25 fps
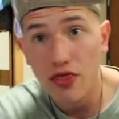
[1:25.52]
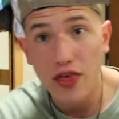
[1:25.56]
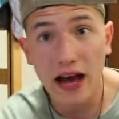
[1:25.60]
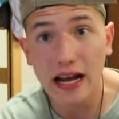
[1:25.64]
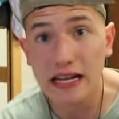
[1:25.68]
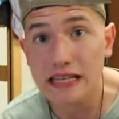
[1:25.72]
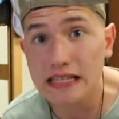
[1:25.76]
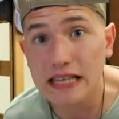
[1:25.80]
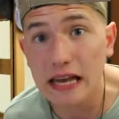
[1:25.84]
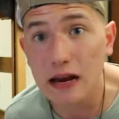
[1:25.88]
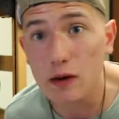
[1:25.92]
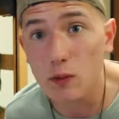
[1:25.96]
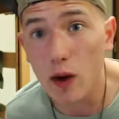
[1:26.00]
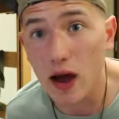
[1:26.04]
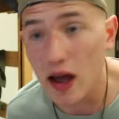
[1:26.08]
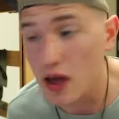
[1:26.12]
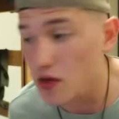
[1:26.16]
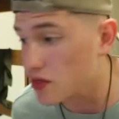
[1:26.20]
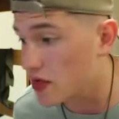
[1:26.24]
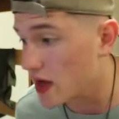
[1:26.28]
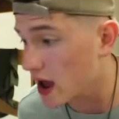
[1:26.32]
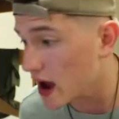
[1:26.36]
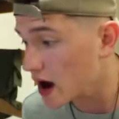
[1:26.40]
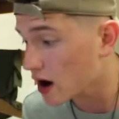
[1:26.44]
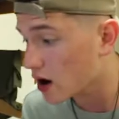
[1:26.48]
That's it
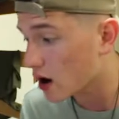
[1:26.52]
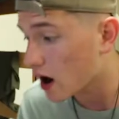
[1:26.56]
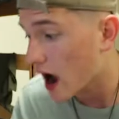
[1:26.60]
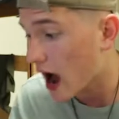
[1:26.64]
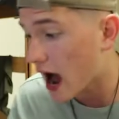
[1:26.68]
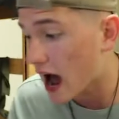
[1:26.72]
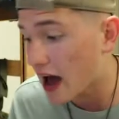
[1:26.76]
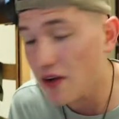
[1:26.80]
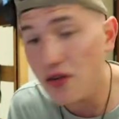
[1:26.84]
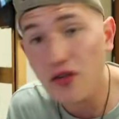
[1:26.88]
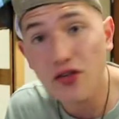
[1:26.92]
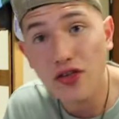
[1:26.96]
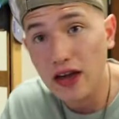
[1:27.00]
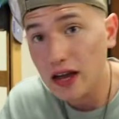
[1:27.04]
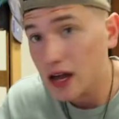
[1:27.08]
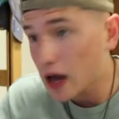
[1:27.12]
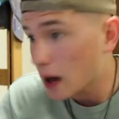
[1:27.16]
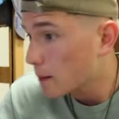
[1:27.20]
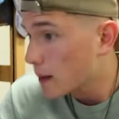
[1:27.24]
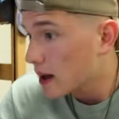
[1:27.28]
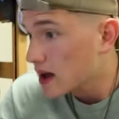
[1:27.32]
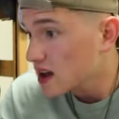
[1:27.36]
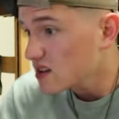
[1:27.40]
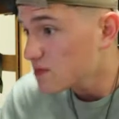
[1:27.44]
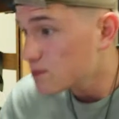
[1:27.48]
right there. I think
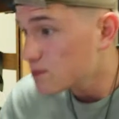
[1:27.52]
I may